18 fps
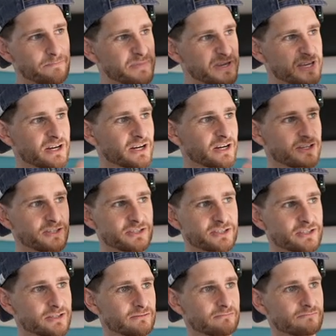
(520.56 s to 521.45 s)

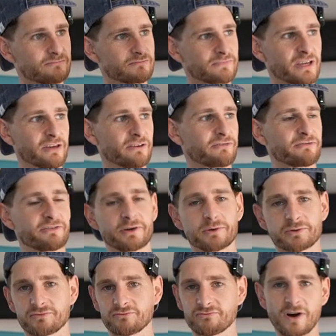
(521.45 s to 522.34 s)
because it
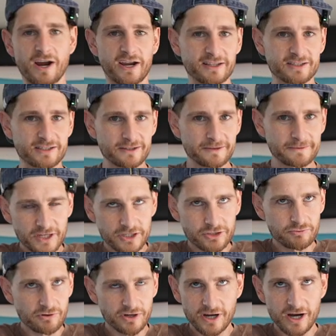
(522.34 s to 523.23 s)
feels right,
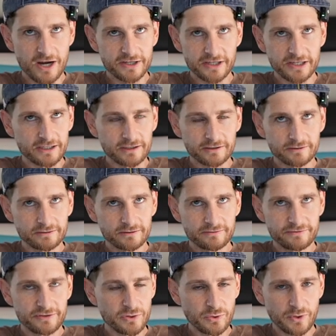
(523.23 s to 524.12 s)
disregarding
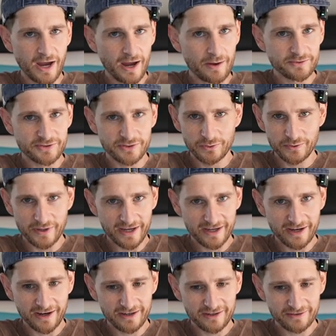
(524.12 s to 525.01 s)
view counts and all
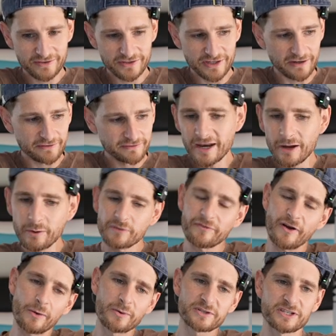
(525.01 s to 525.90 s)
that kind of stuff. Now,
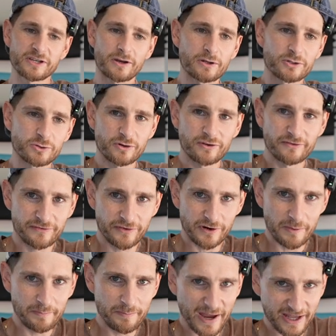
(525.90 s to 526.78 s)
if I were to go to a,
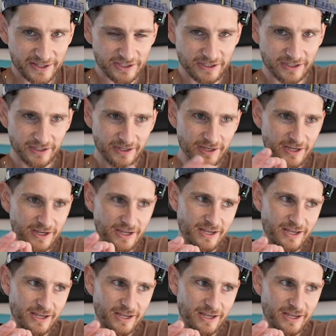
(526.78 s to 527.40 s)
for a better,